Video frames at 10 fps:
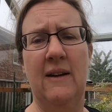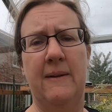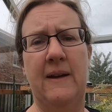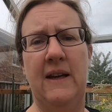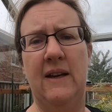
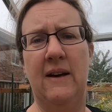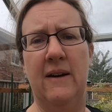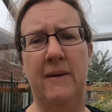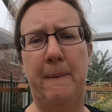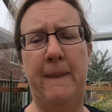the
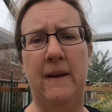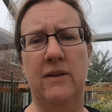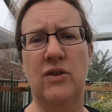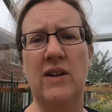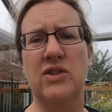uh,
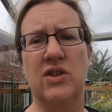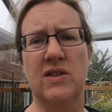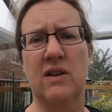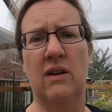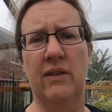drains
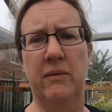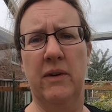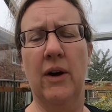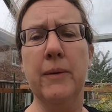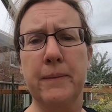just can't
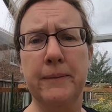cope.